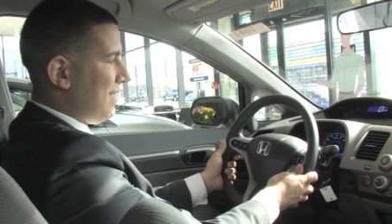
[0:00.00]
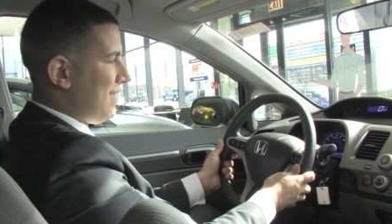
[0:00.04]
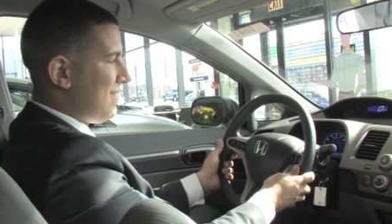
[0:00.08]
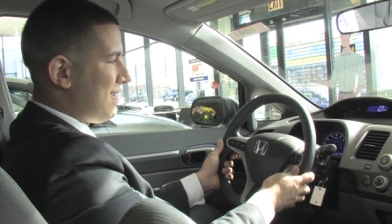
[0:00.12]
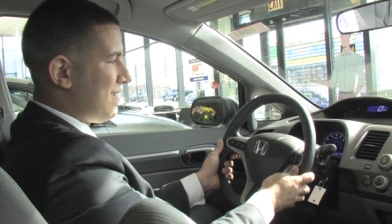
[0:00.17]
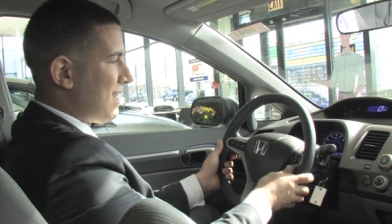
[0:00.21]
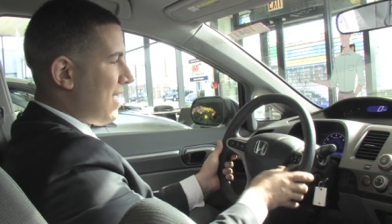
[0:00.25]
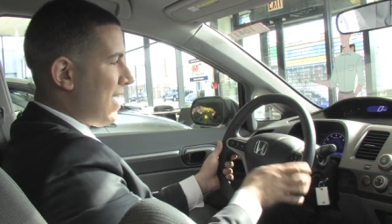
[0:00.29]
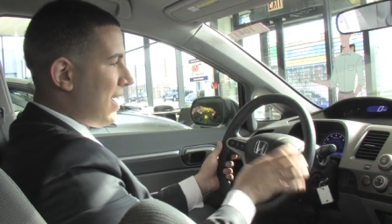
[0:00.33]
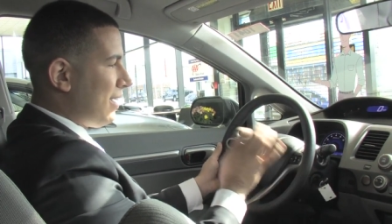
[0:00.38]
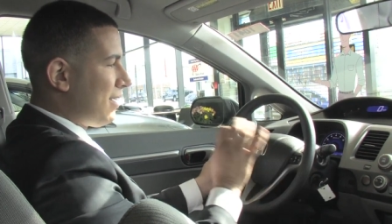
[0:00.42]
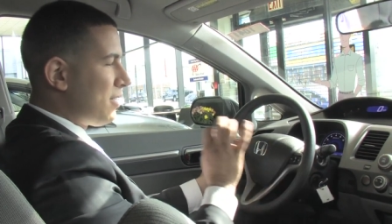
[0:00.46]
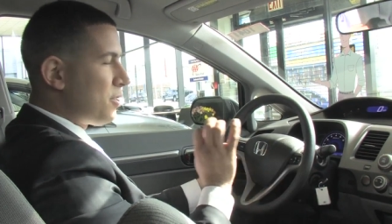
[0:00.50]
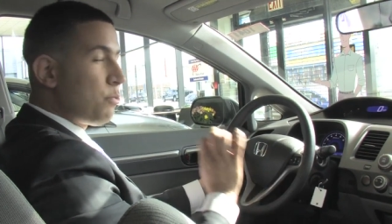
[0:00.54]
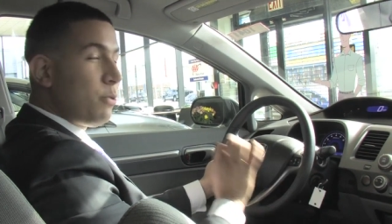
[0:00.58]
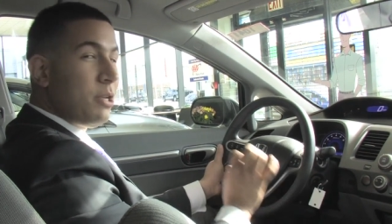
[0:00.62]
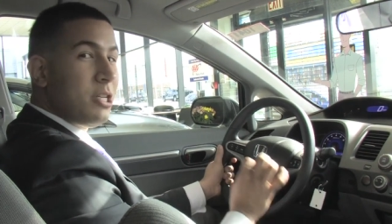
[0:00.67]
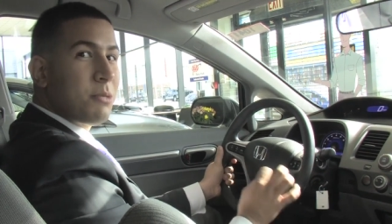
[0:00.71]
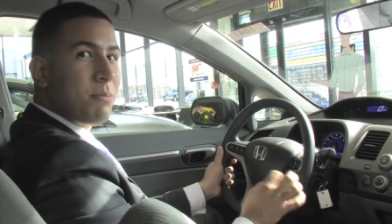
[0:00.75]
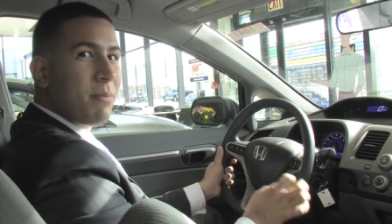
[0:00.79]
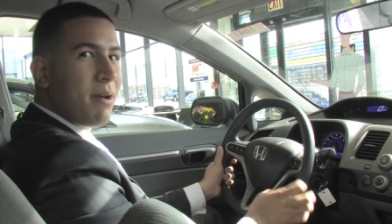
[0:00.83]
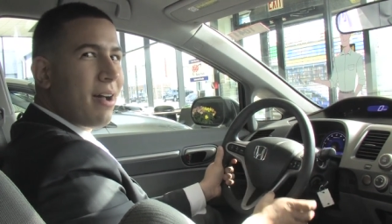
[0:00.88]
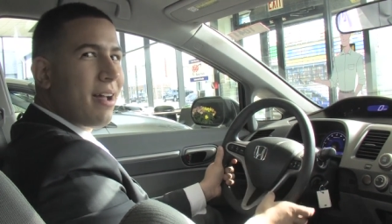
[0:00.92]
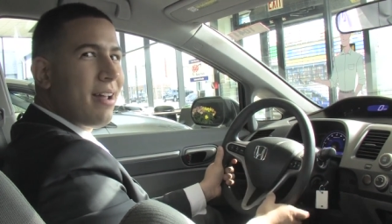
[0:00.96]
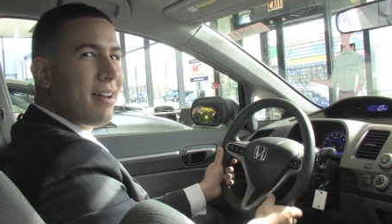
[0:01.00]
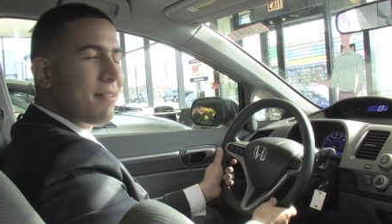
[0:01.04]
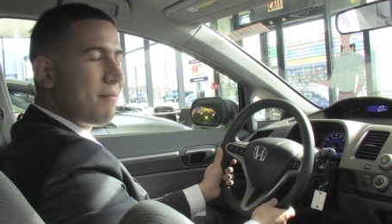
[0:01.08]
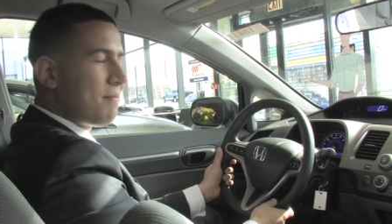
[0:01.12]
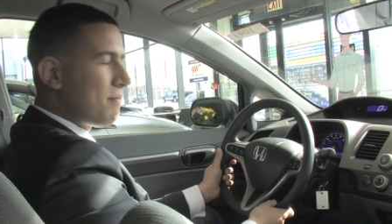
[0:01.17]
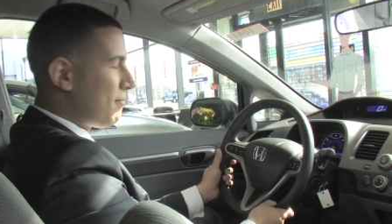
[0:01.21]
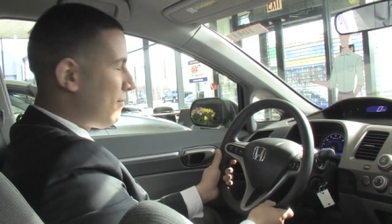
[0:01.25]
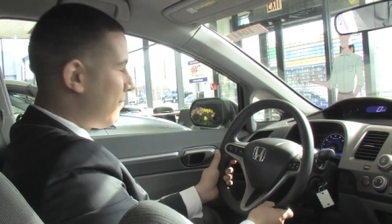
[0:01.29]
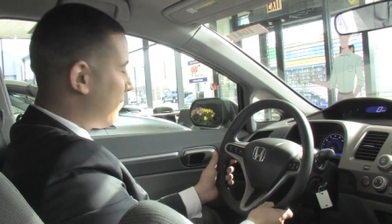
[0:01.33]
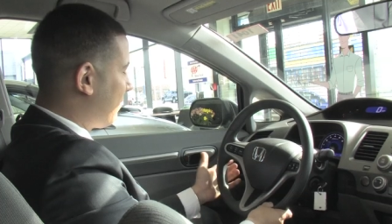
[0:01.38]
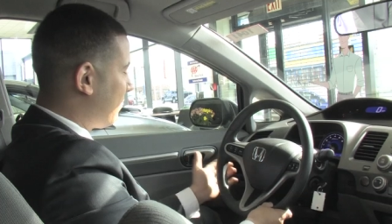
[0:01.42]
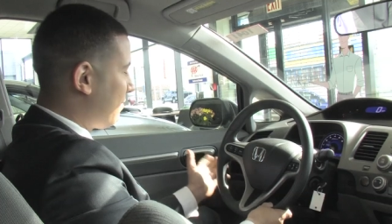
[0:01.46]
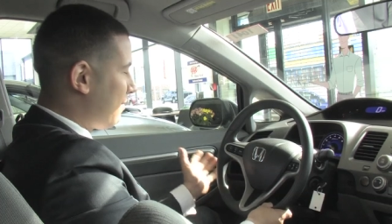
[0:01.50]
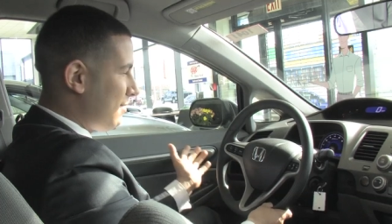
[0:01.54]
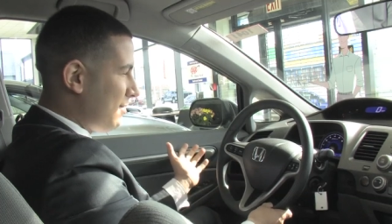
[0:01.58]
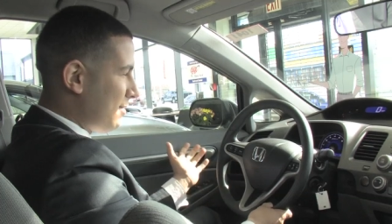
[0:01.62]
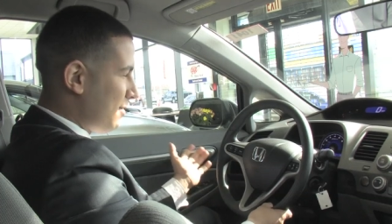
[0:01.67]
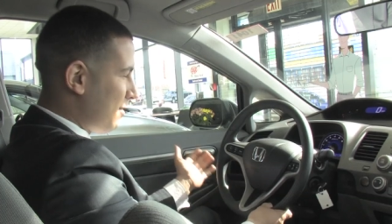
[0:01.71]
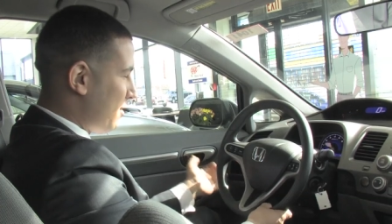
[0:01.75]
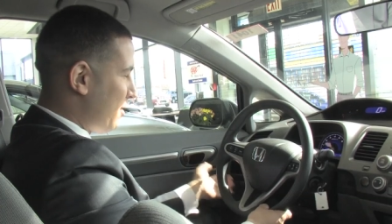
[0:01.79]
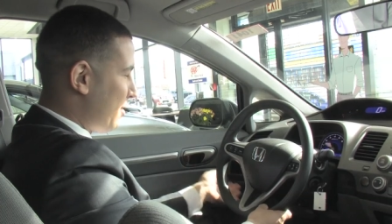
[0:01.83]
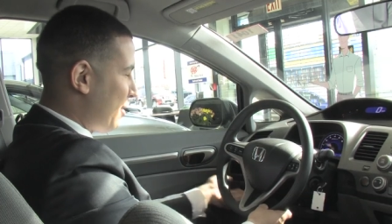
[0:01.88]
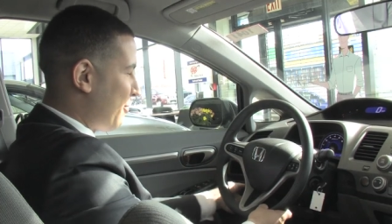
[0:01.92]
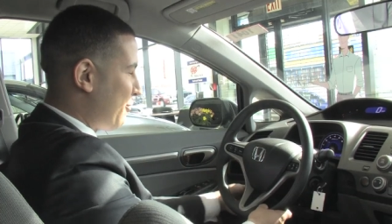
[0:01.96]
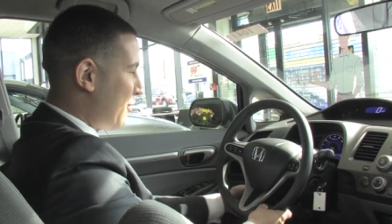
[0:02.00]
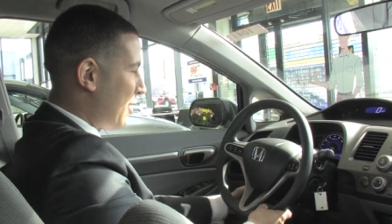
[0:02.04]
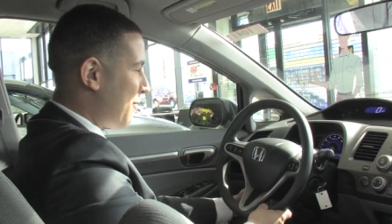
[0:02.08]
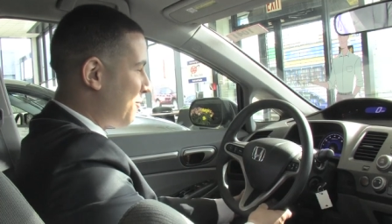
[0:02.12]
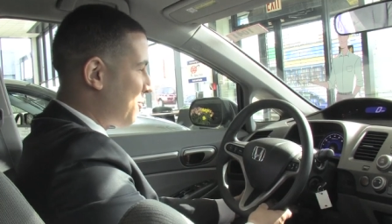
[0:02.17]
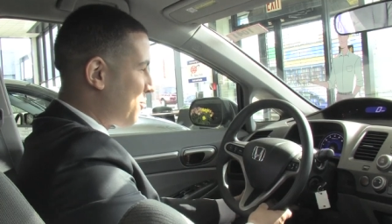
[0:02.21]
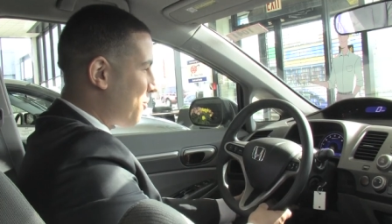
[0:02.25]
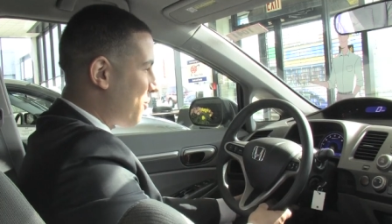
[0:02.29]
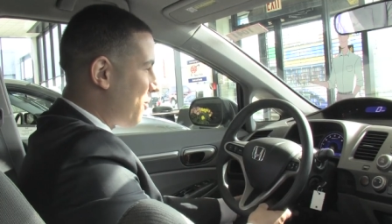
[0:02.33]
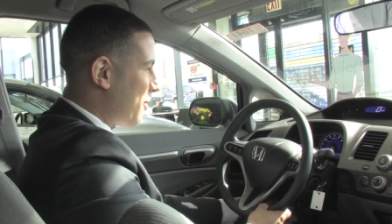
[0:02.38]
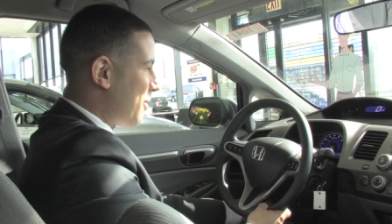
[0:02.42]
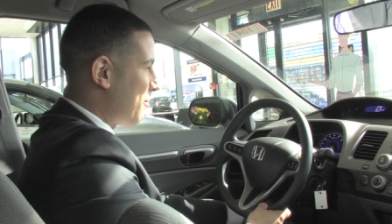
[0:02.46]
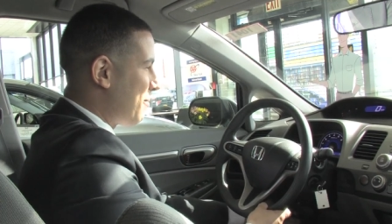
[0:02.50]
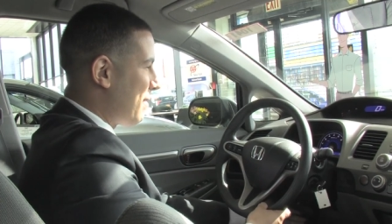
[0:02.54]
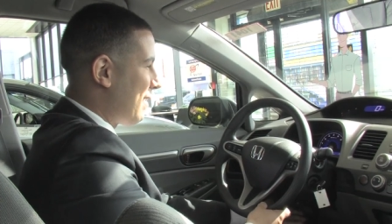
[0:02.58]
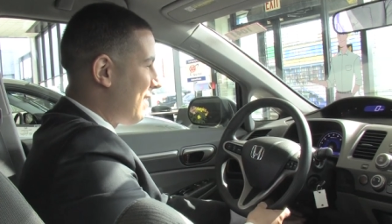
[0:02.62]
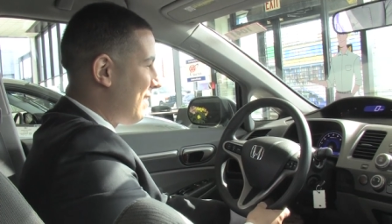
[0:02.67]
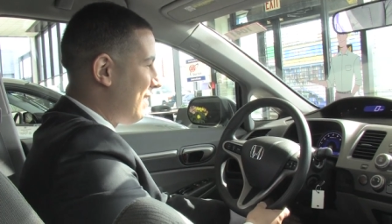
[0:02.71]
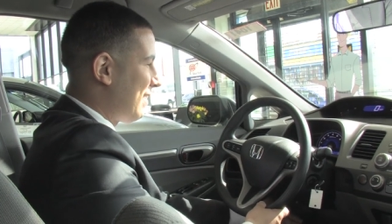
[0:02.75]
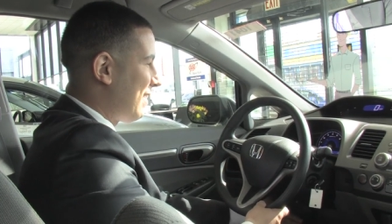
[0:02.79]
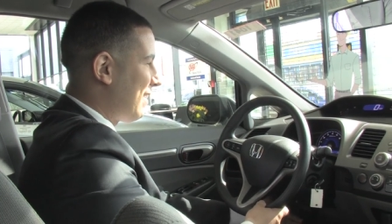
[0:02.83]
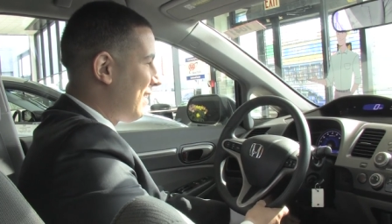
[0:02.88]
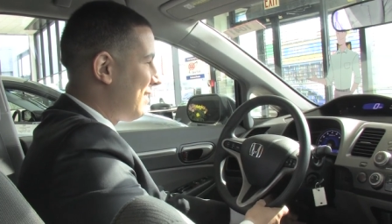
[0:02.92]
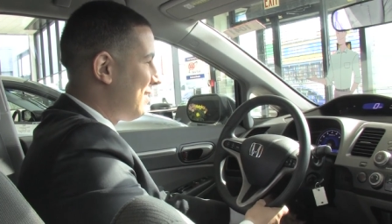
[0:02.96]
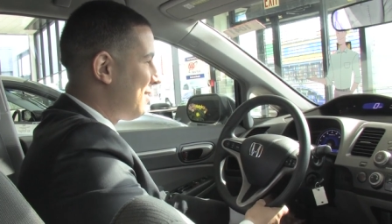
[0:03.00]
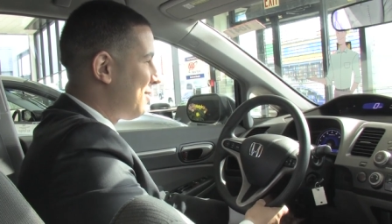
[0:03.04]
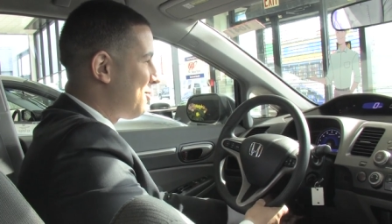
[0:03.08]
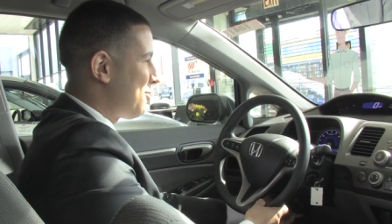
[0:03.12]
exact sweet spot, you never have to worry about it again.